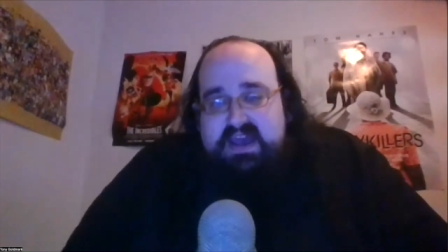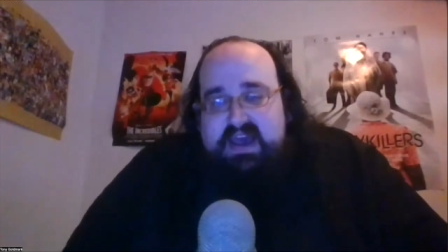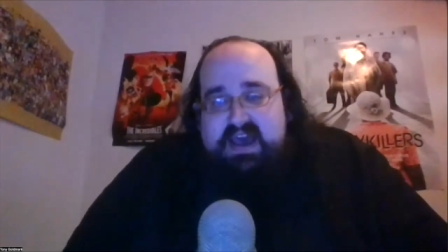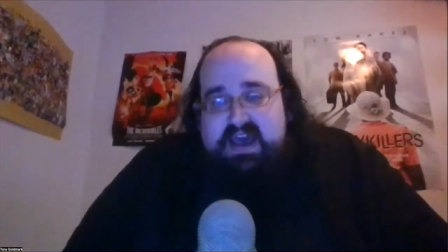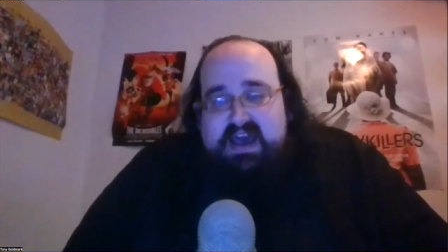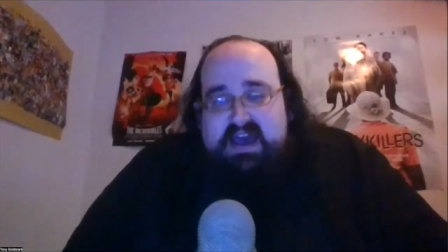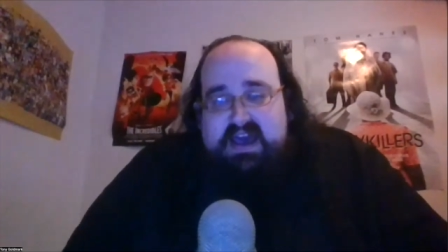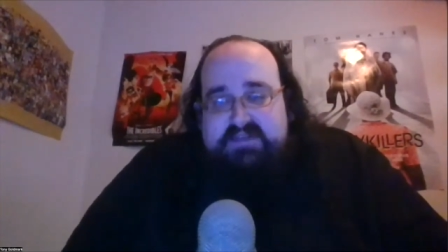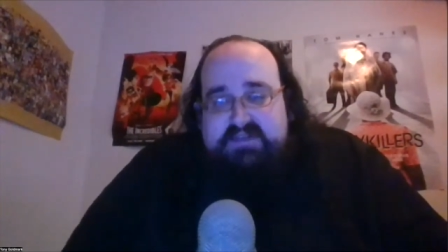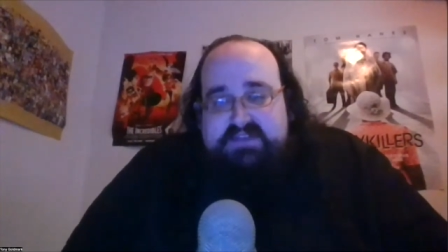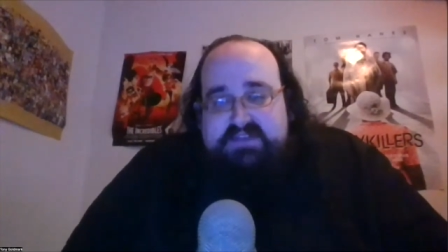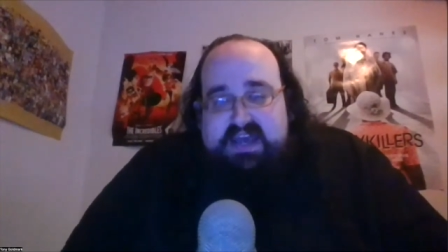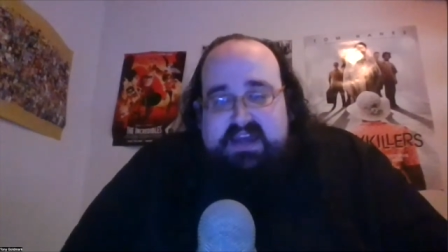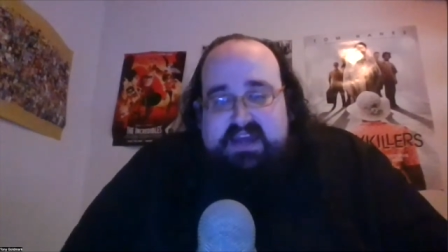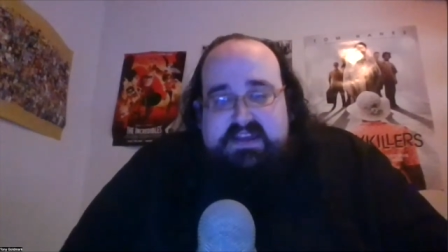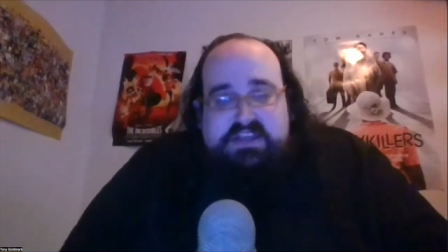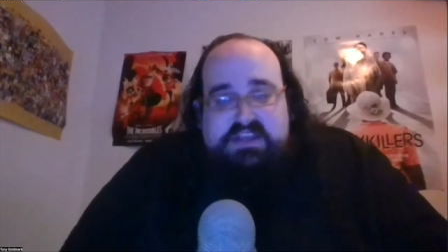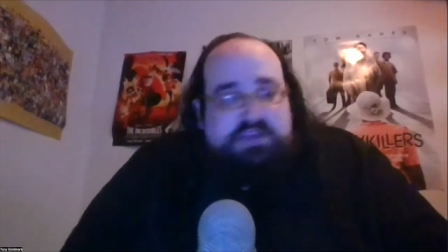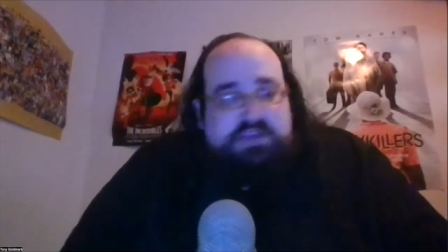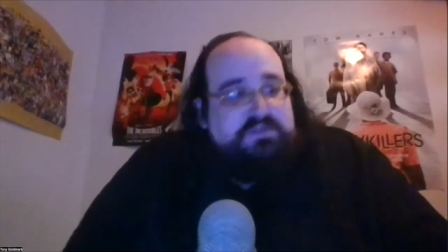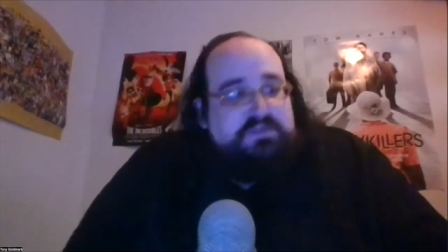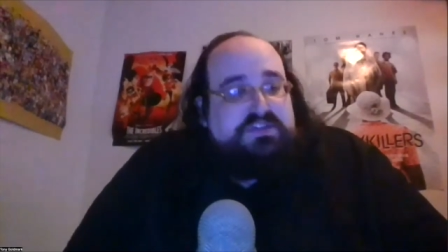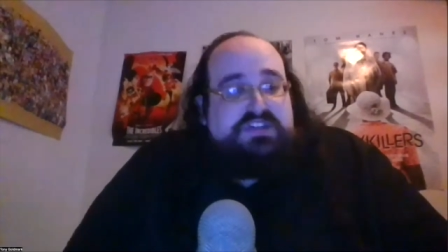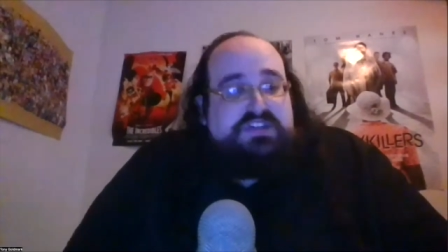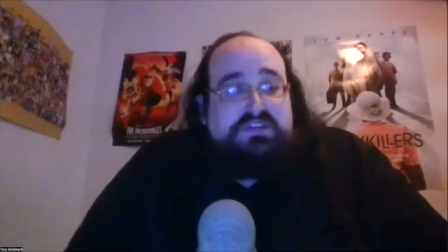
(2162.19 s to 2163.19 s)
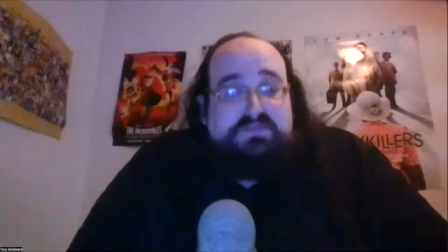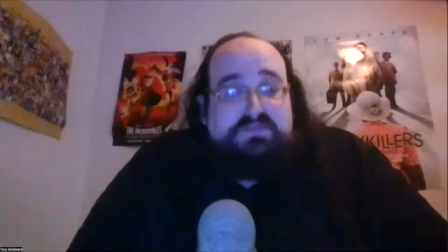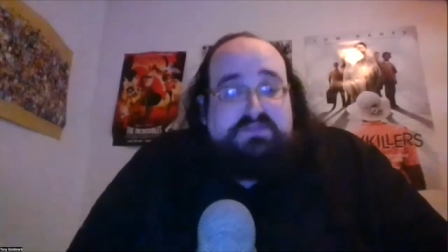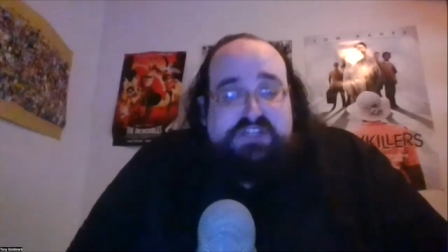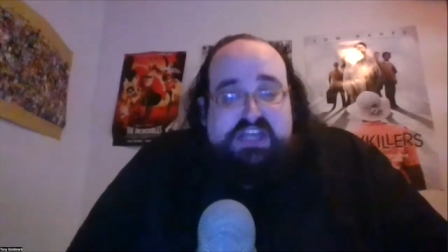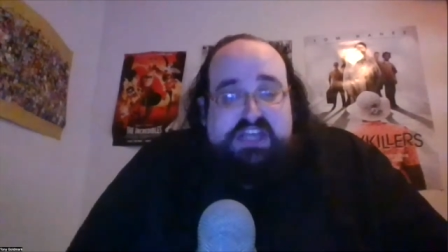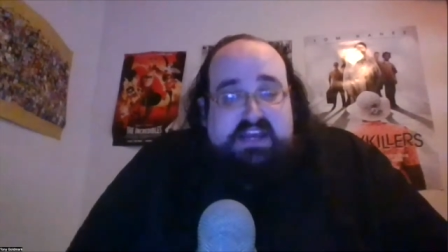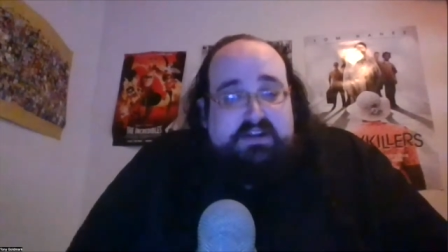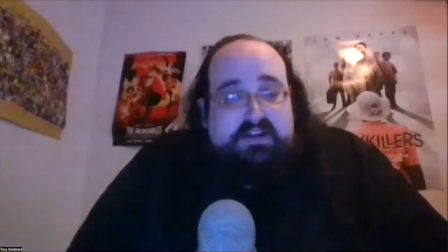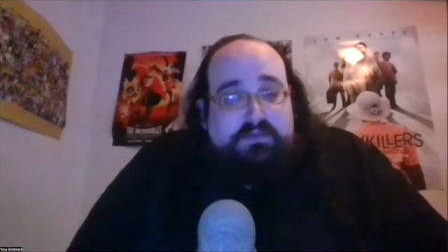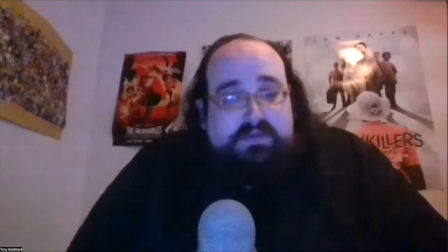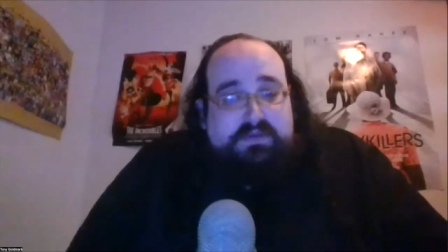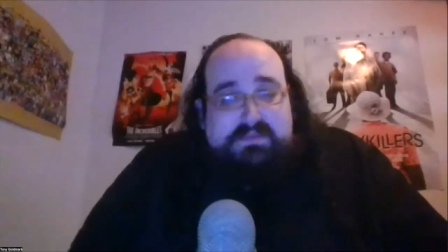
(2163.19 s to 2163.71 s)
I've got a YouTube
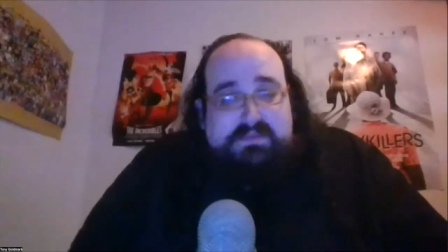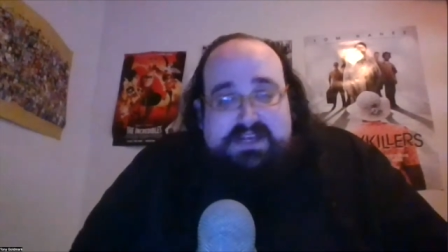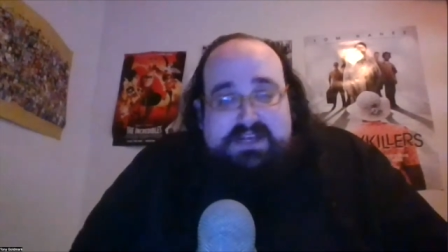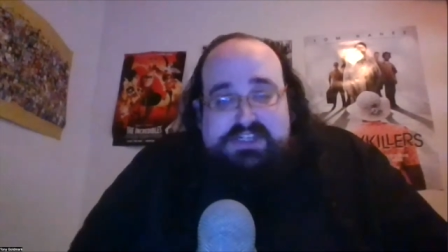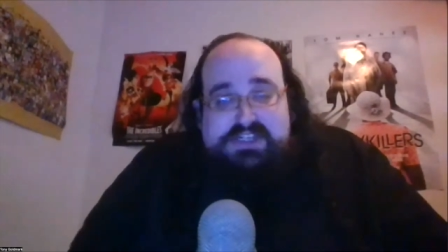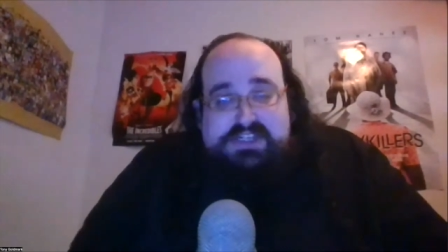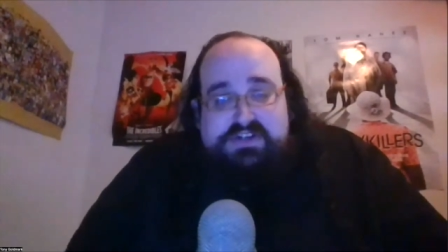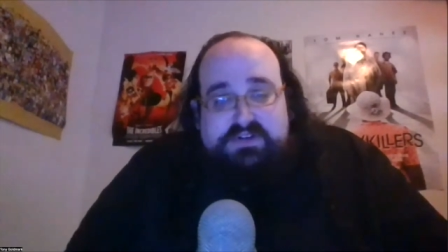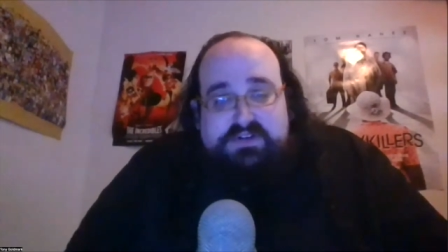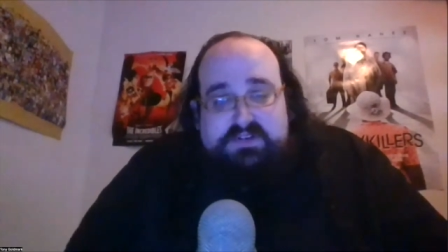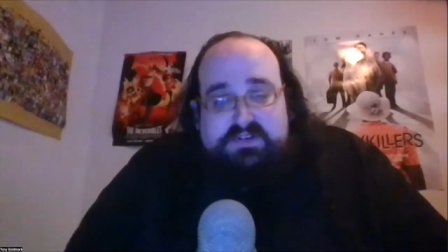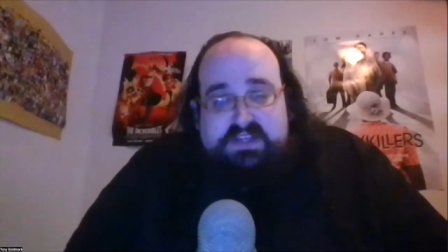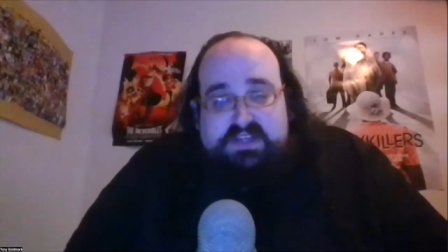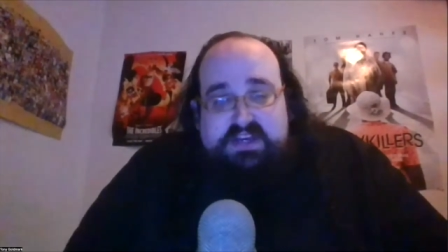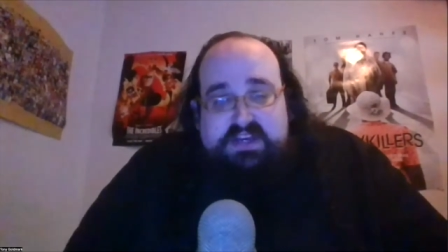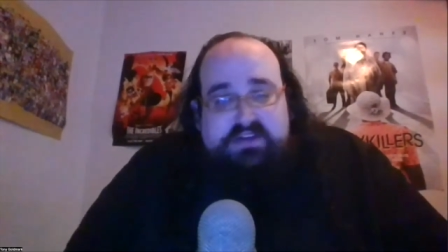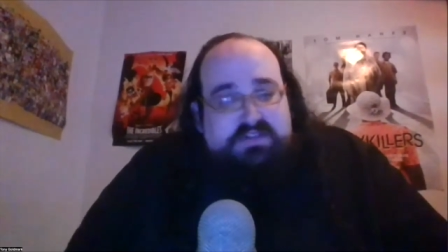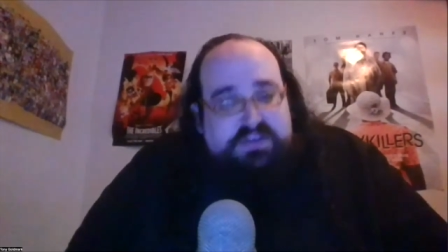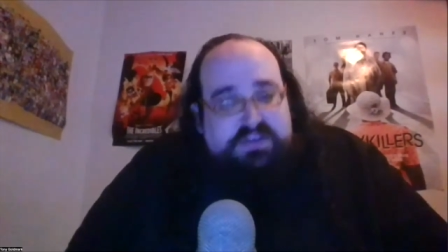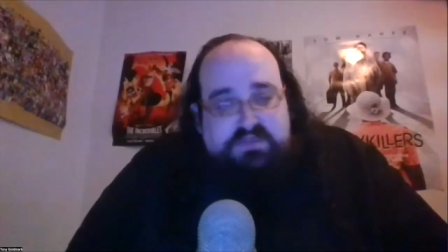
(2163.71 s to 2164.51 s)
channel we mentioned earlier,